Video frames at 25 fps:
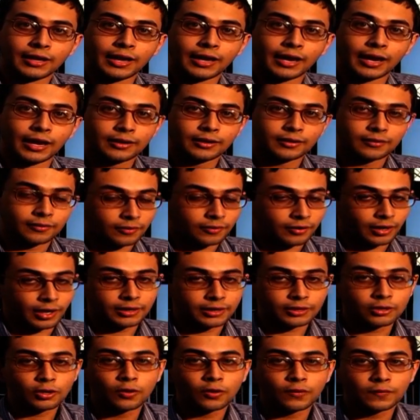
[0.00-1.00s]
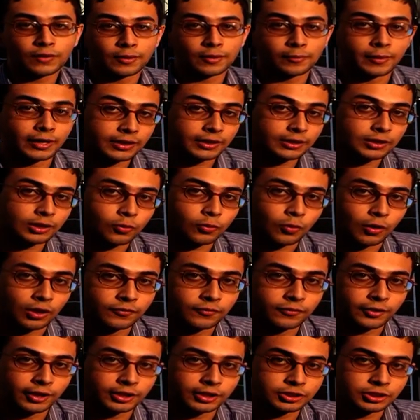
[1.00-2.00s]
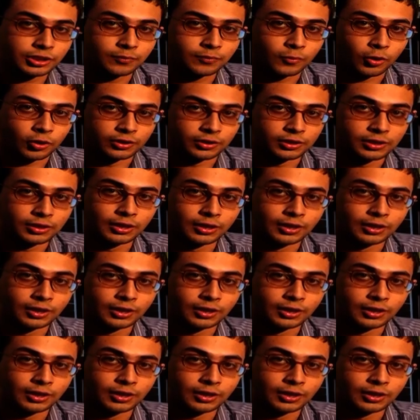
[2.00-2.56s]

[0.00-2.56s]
And right now, we are making the qualification model.